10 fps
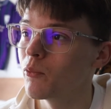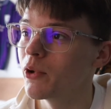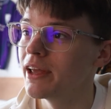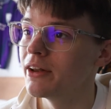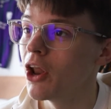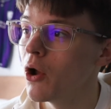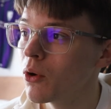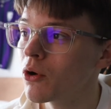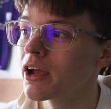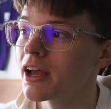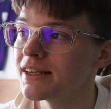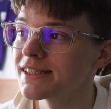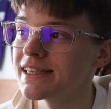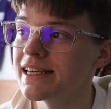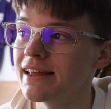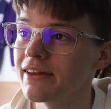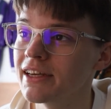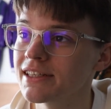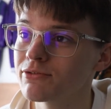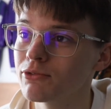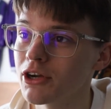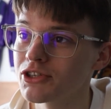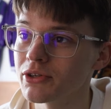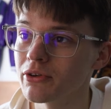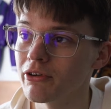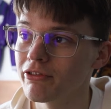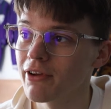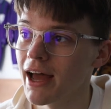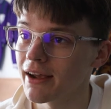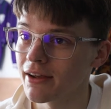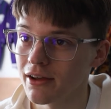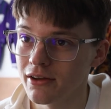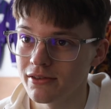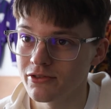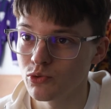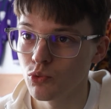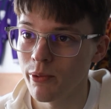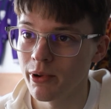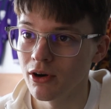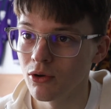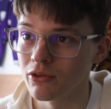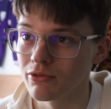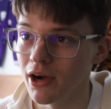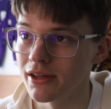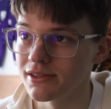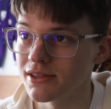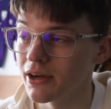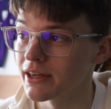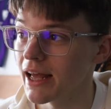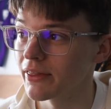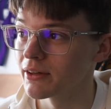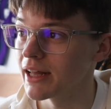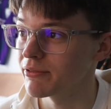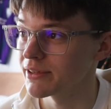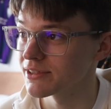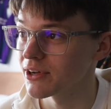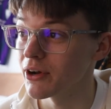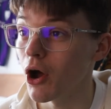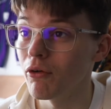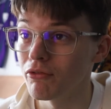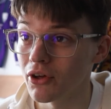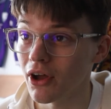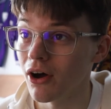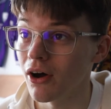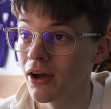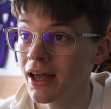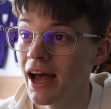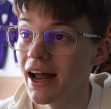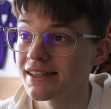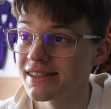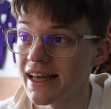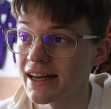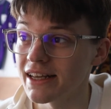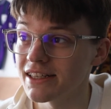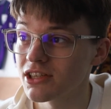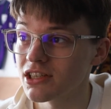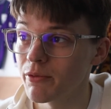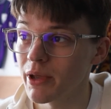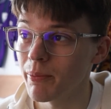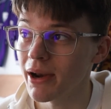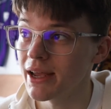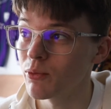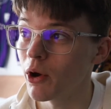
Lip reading: we're no longer going to see this Russian flag swooping along the right hand side and the left hand side of the car, and instead it's just going to be a plain